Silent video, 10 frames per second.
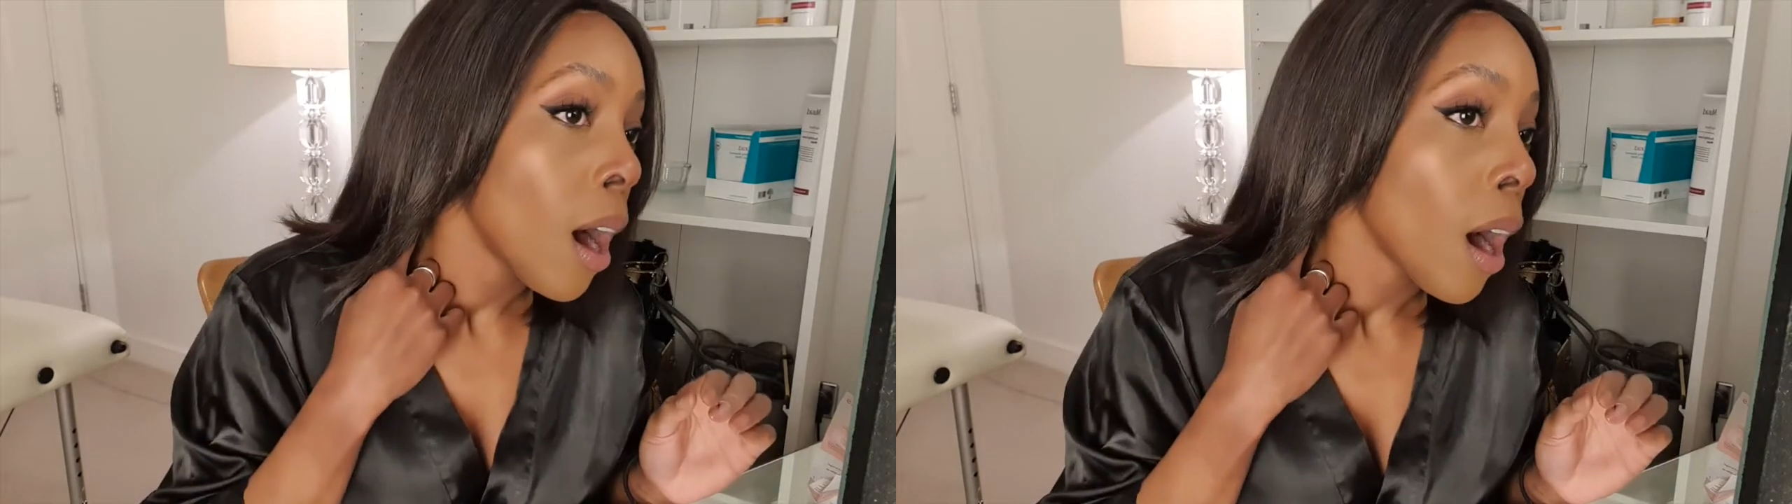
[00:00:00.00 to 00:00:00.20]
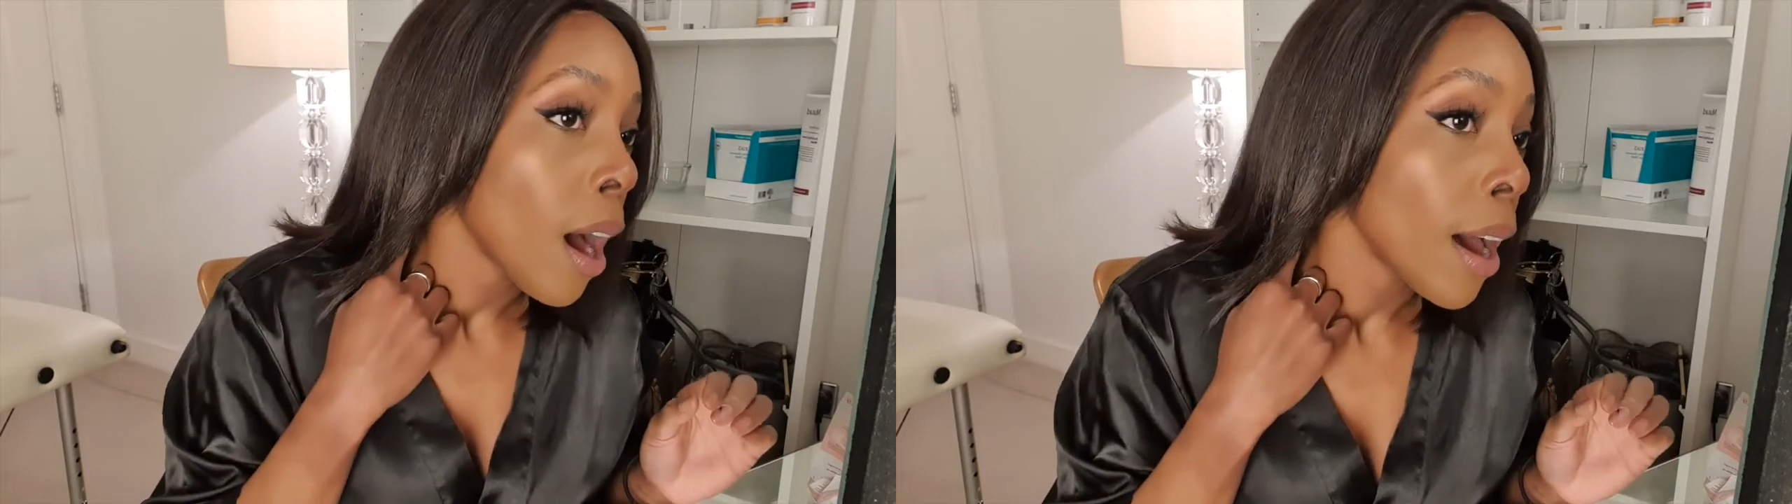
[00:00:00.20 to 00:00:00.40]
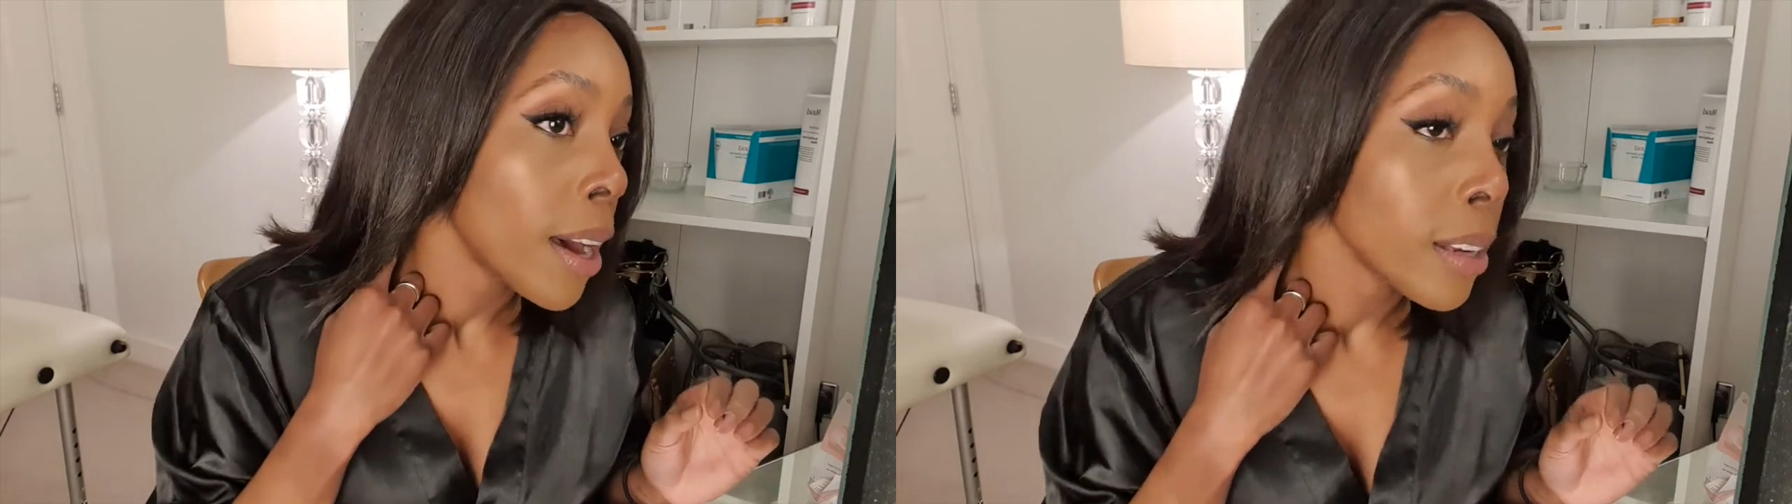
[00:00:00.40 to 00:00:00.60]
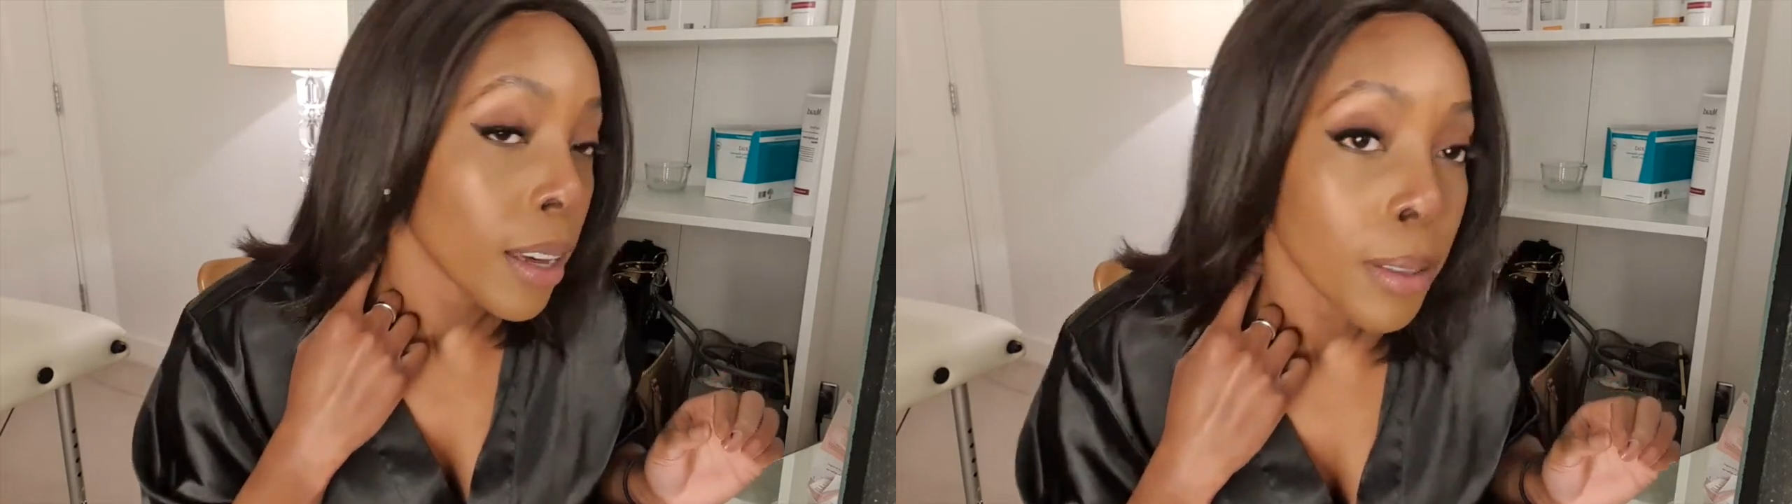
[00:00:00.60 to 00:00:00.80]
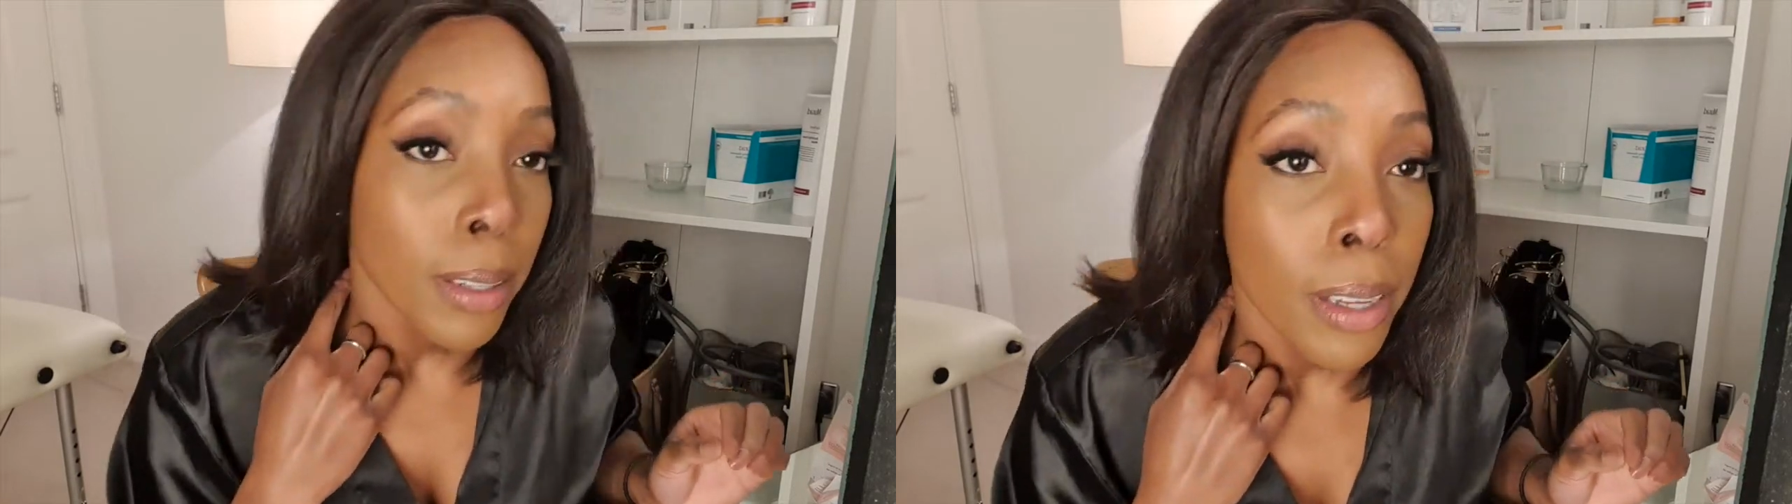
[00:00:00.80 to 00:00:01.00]
And I
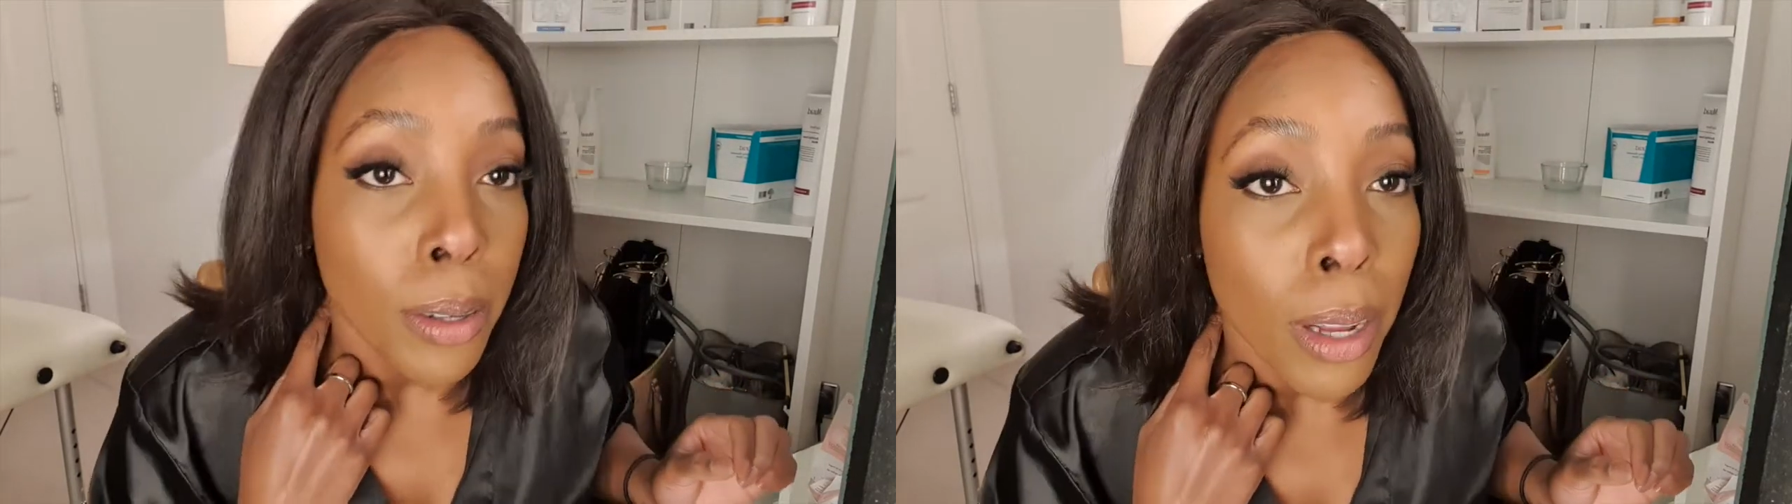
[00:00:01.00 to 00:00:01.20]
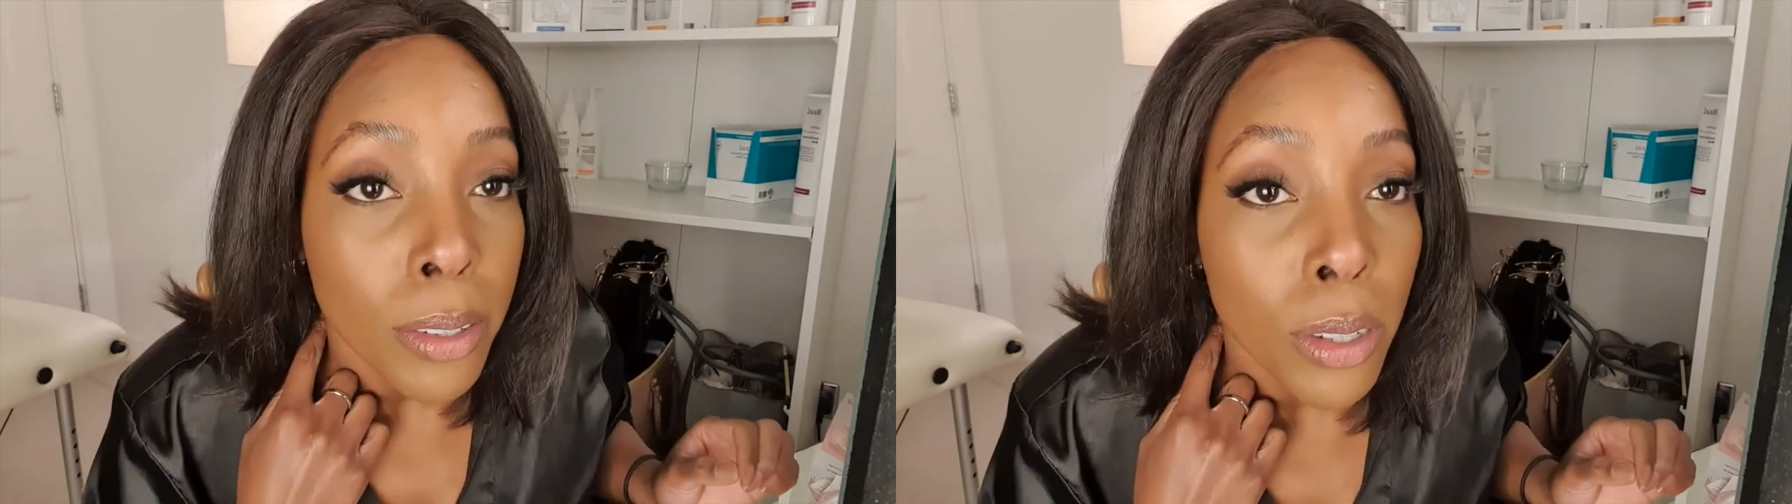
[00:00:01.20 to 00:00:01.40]
think they do that